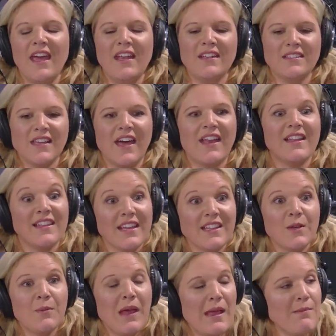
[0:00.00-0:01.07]
And it's kind of
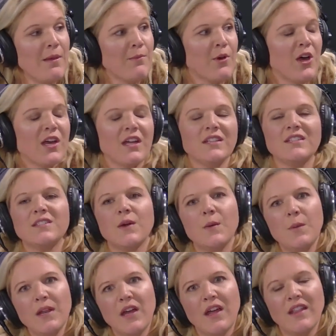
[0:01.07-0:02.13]
like their baby book. And so
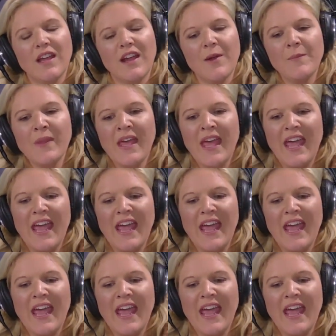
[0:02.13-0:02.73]
I went on there